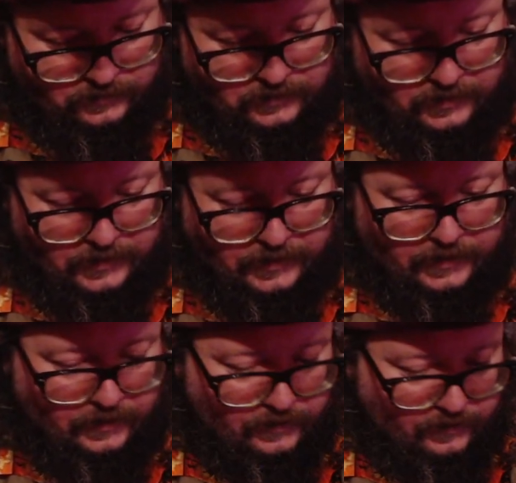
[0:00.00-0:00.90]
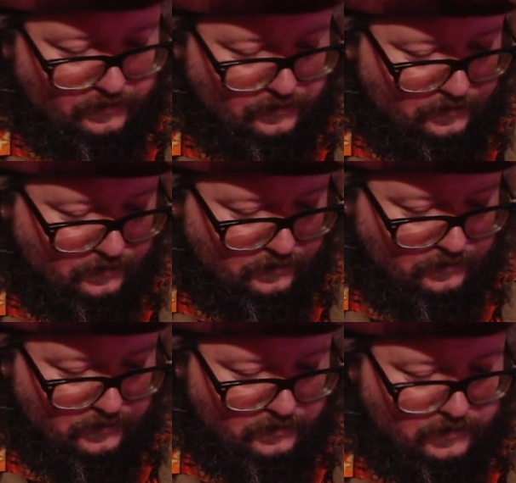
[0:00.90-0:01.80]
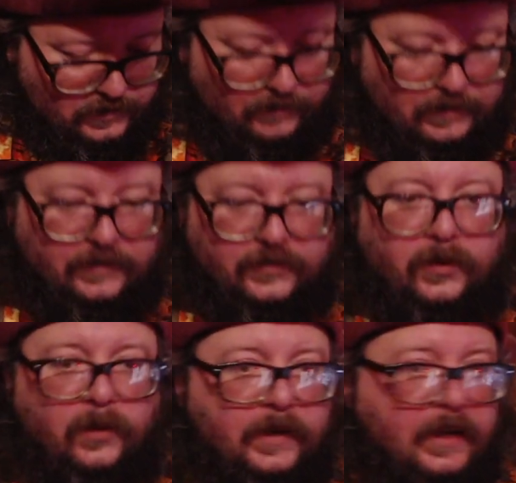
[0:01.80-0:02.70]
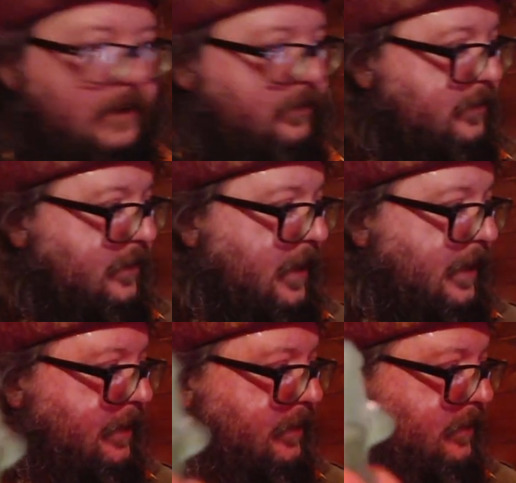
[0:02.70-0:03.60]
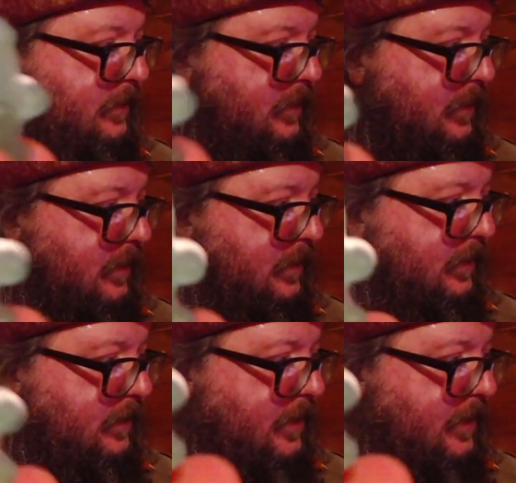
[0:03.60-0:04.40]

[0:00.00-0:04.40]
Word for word: I think something's growing out of his side. I think he's got